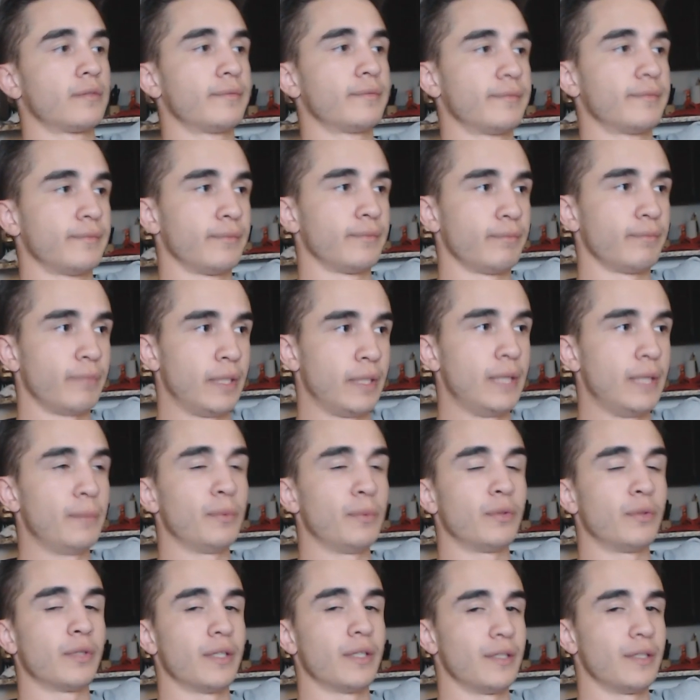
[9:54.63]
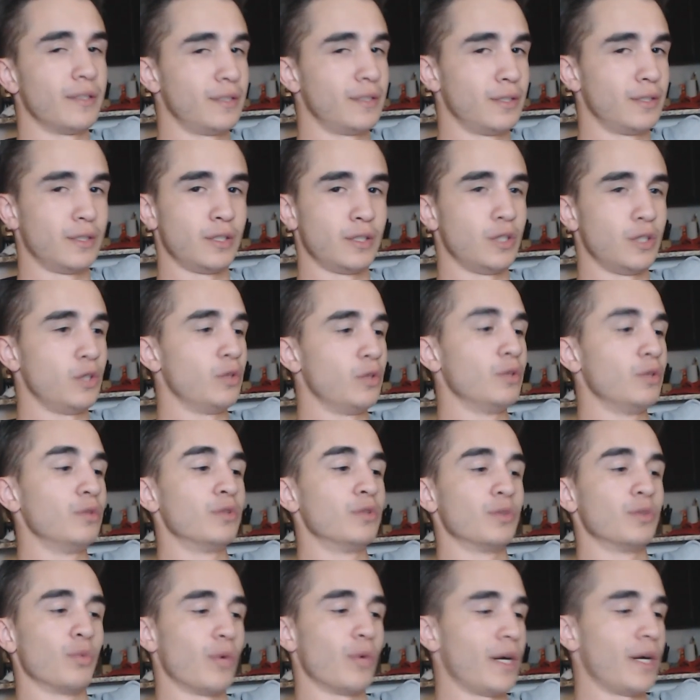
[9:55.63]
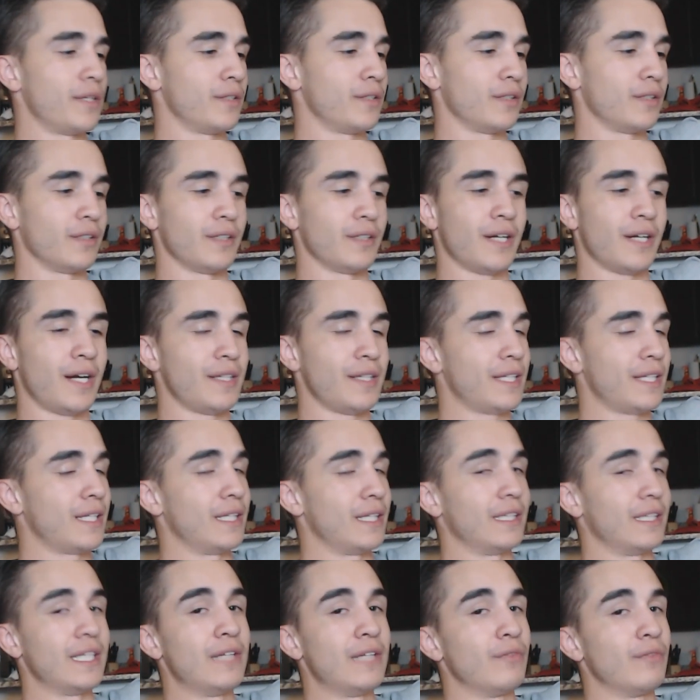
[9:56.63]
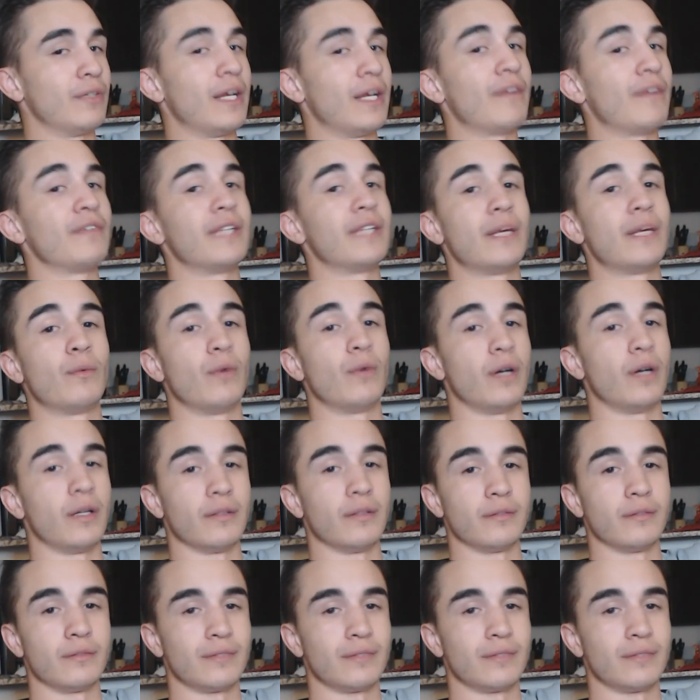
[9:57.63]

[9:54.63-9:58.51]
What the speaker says: people can choose whether or not they can leave whenever they want.